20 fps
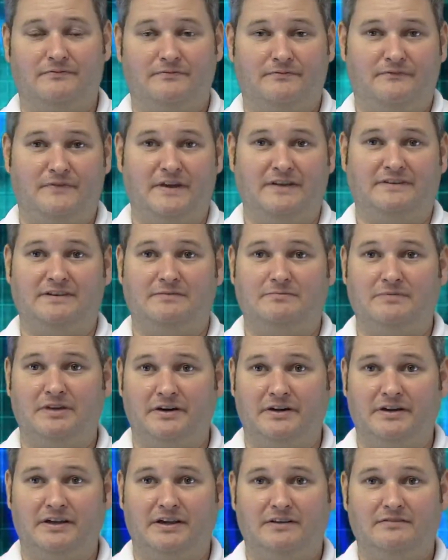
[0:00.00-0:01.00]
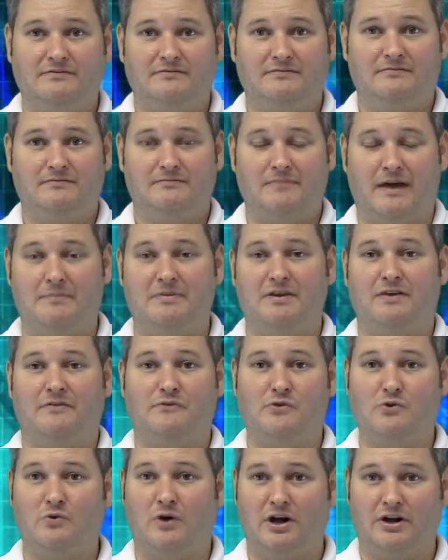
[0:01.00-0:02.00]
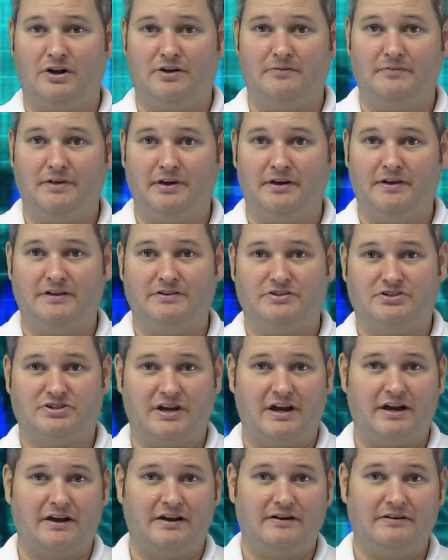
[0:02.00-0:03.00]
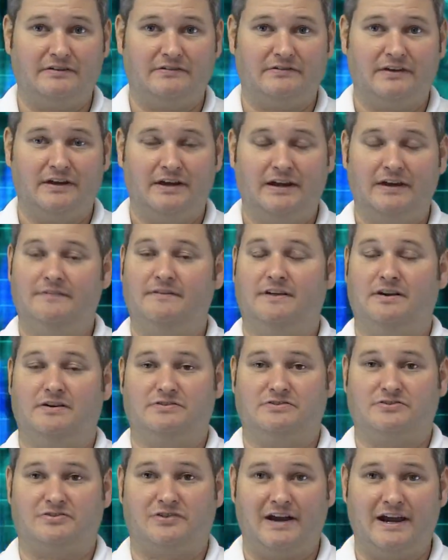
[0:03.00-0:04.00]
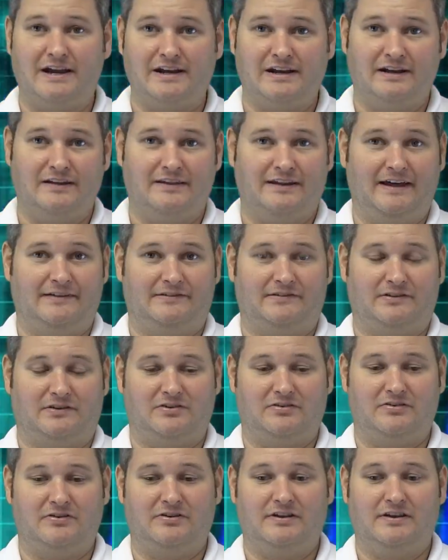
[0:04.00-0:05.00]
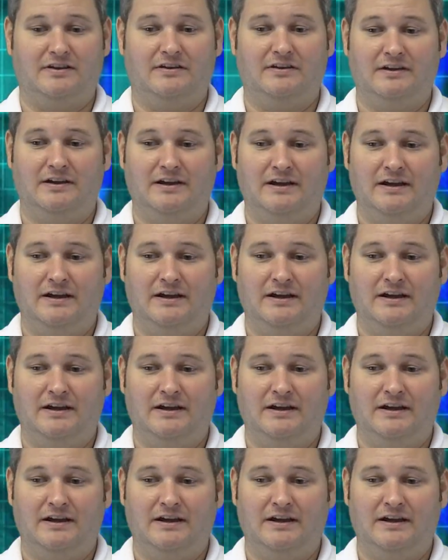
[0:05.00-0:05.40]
50 million, maybe a few 100 million shares that are traded of that security.